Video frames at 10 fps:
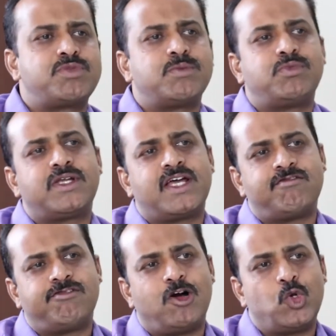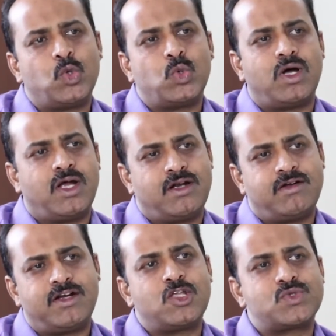people can follow and
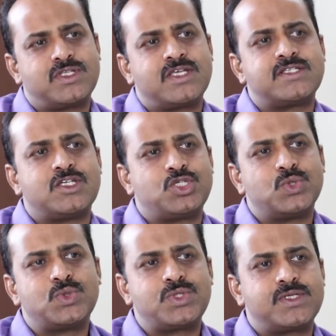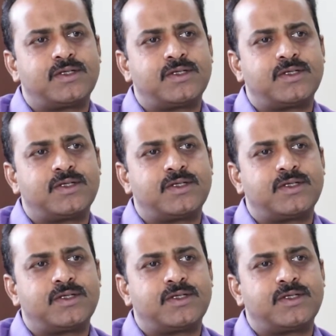reduce these issues?